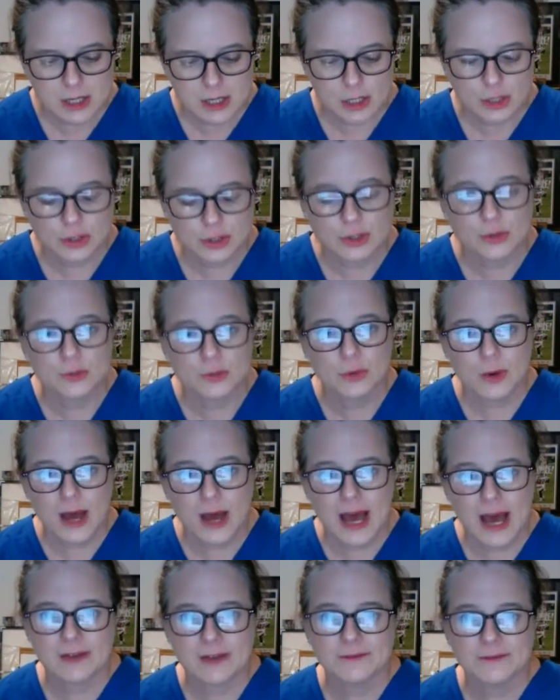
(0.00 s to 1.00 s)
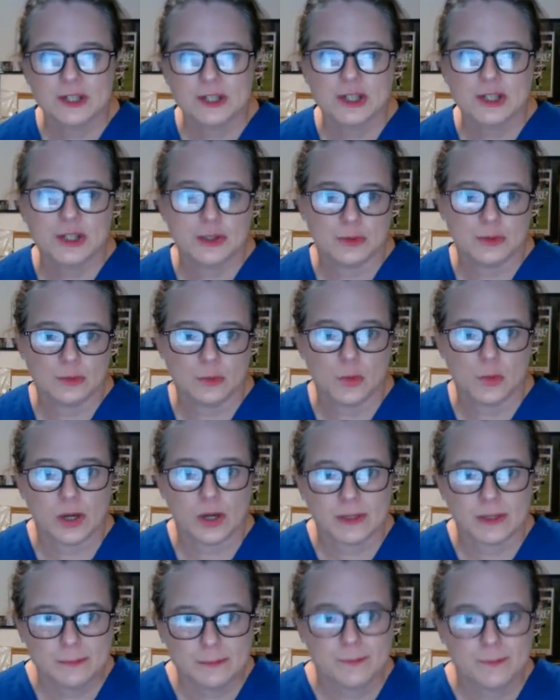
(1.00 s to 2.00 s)
You will have to do
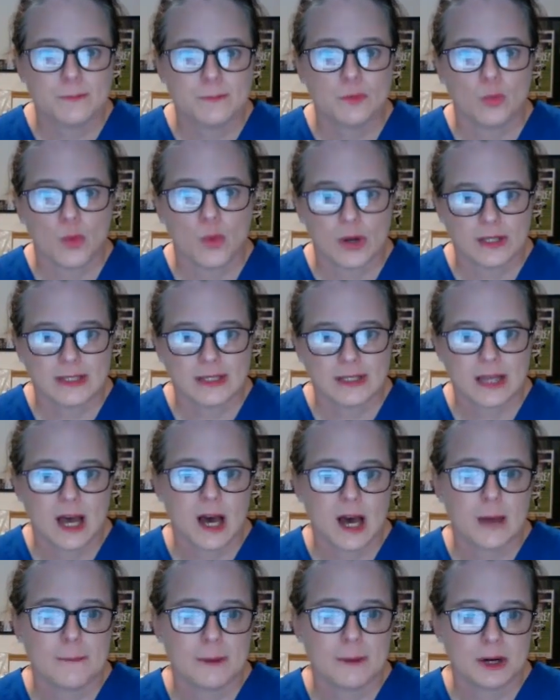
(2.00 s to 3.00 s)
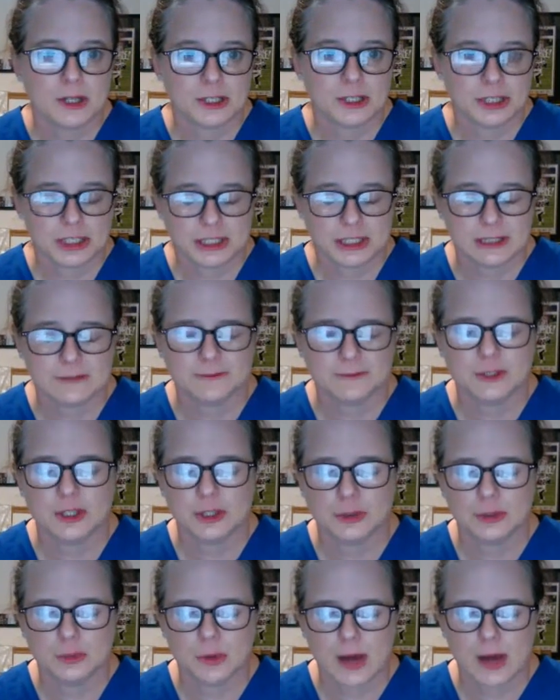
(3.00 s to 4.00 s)
one time per shift.
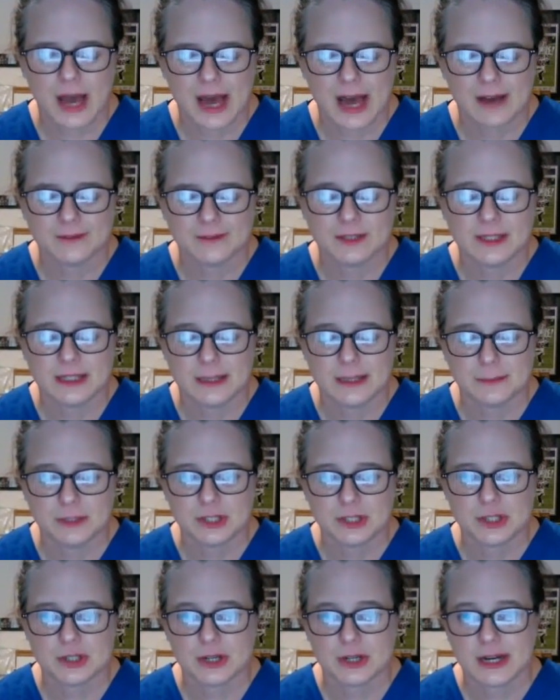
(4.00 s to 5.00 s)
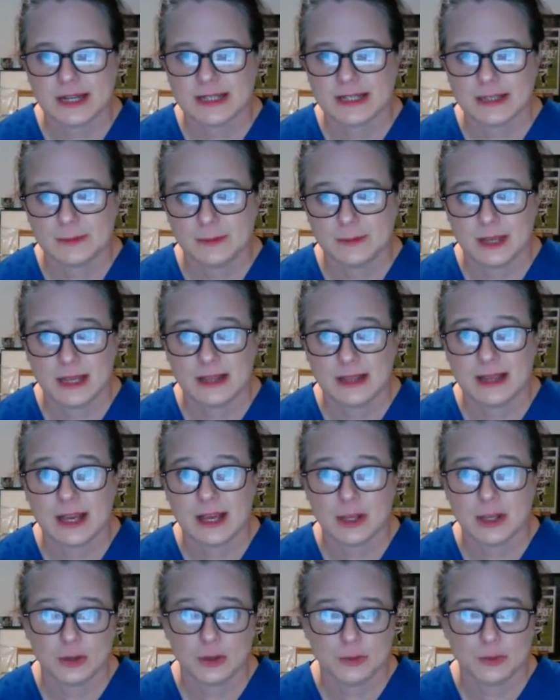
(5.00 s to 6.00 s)
You will have to demonstrate to me
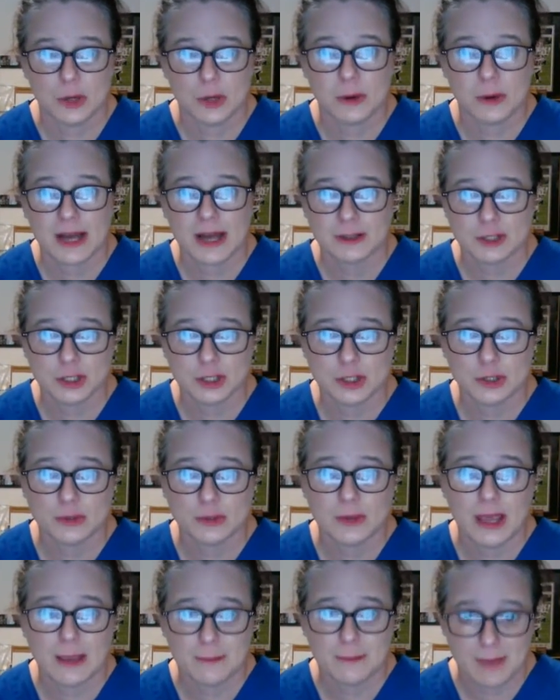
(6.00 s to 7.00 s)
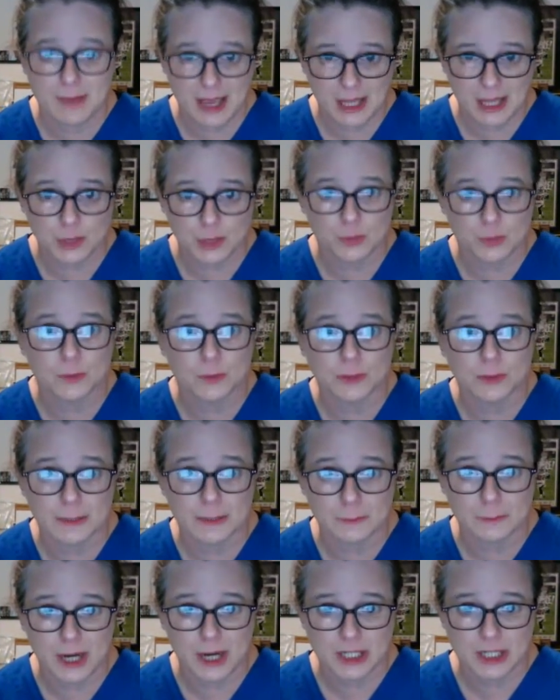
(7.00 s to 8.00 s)
that you know how to do a manual
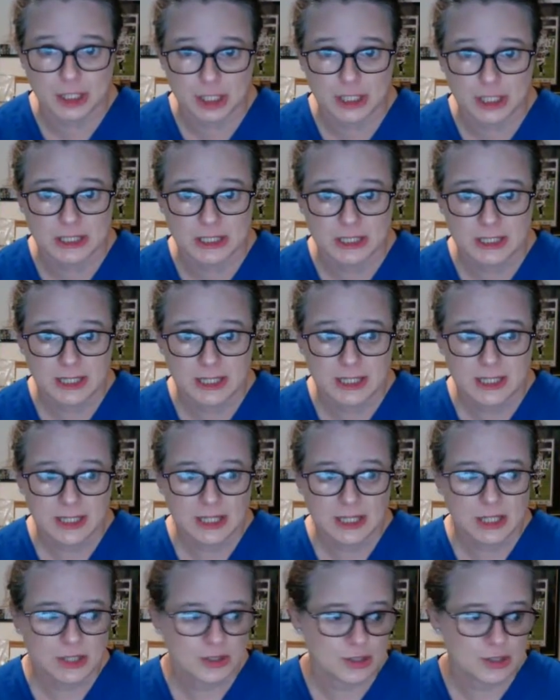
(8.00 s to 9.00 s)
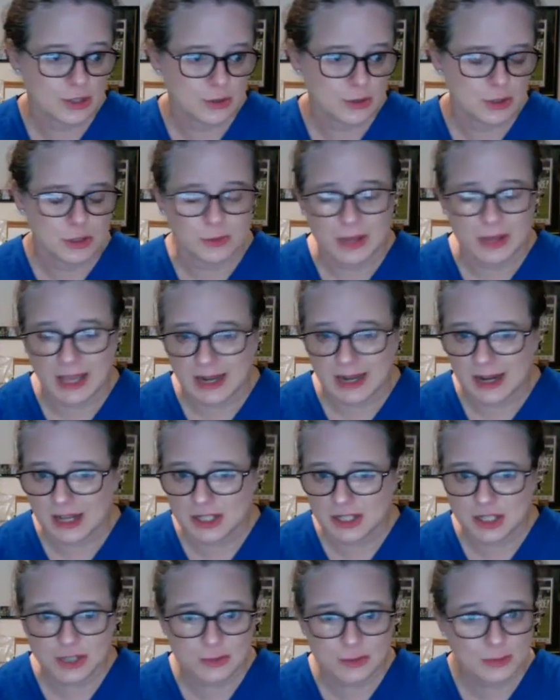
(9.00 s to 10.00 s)
blood pressure. So you cannot
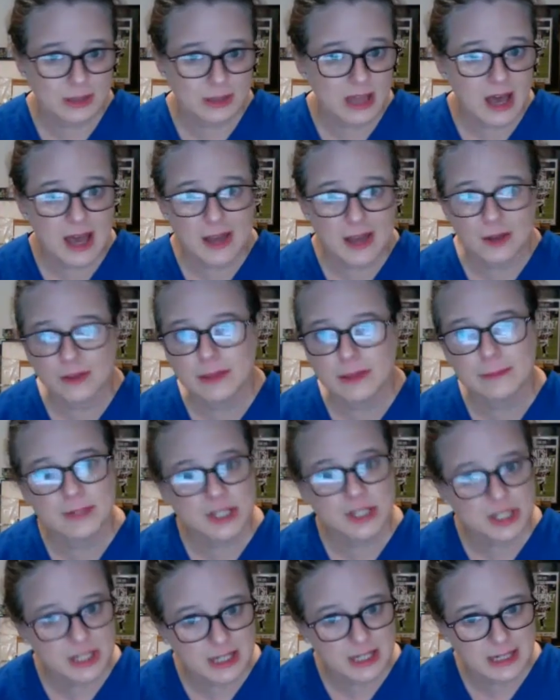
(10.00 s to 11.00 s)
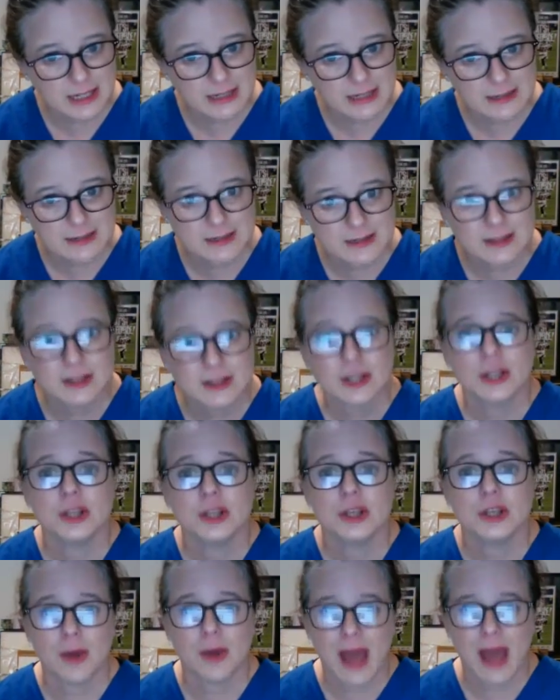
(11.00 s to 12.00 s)
just rely on the machines.
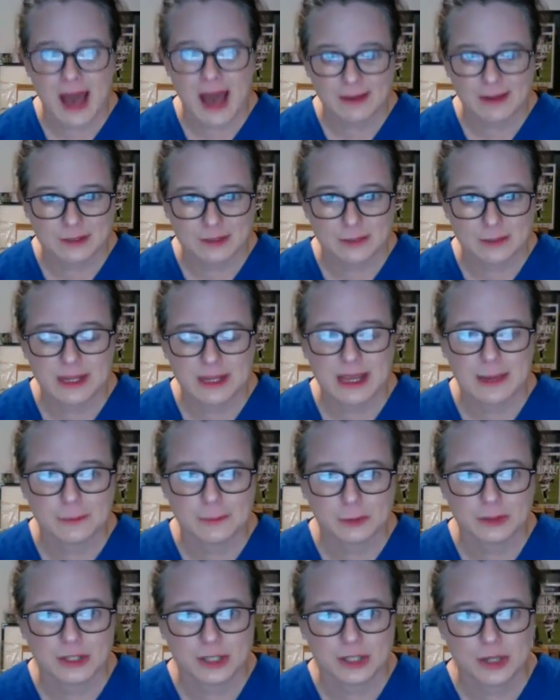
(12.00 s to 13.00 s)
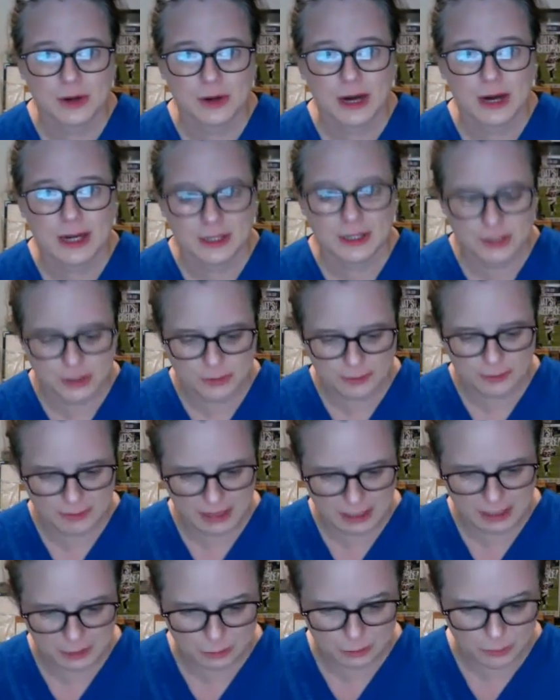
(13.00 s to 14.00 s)
You have to be able to know how to do a
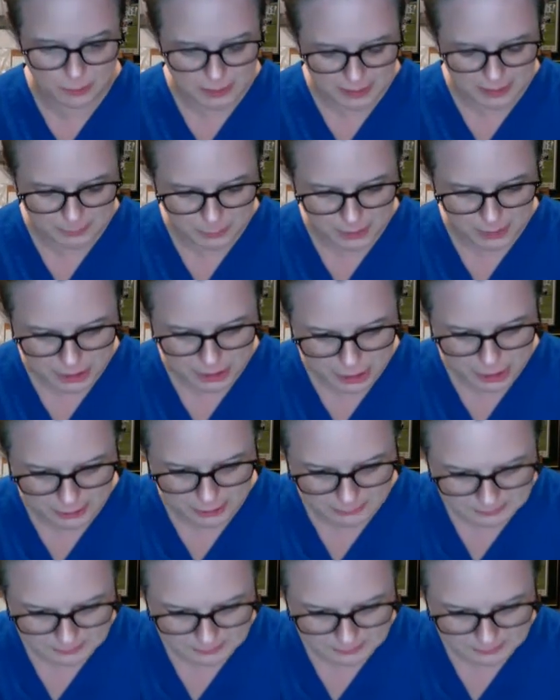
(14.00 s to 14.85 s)
manual blood pressure.